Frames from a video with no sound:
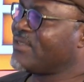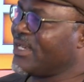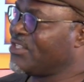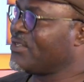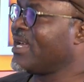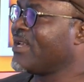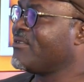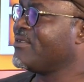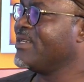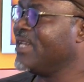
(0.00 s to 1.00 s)
traditional
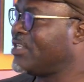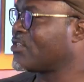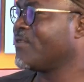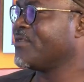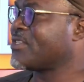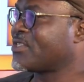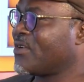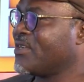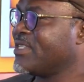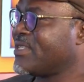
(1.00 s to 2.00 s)
nature of the
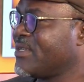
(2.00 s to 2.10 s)
stories.